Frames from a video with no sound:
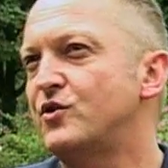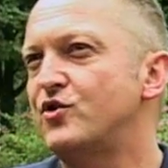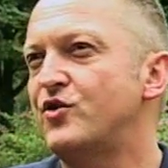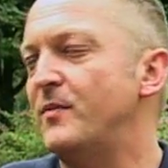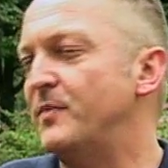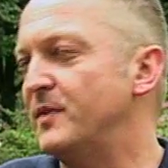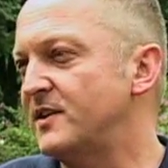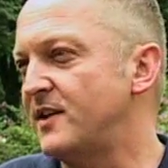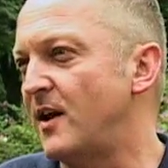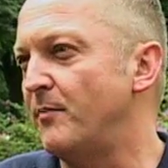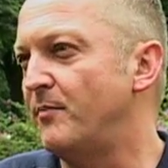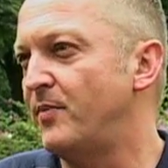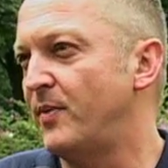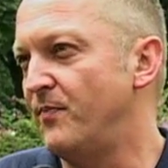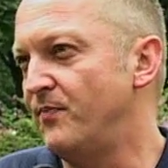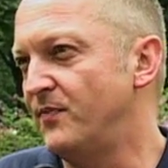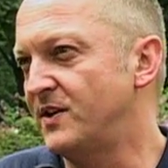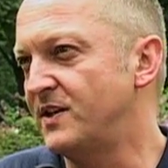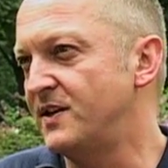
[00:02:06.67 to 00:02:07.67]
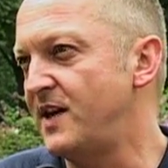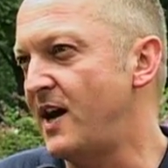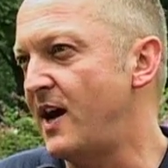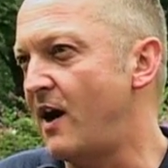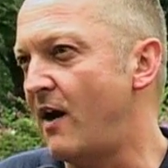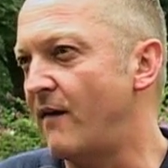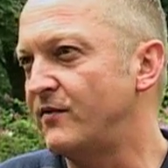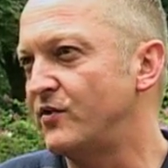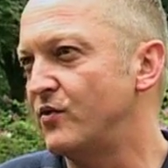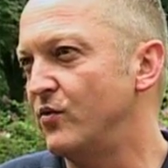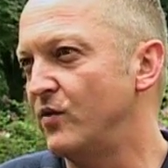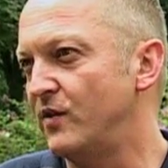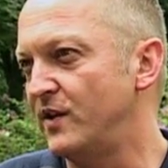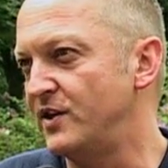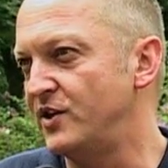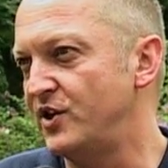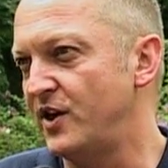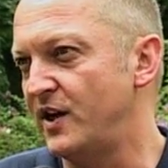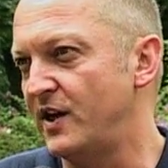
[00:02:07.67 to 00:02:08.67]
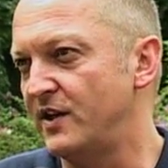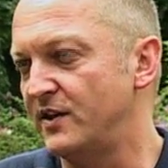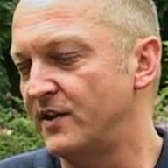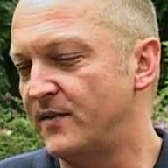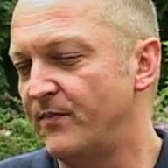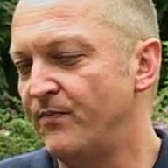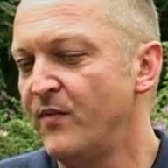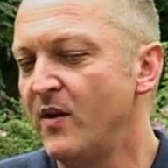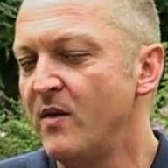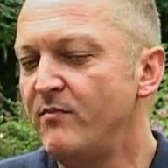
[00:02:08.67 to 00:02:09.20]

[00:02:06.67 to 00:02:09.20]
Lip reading: trip us up today after all these years.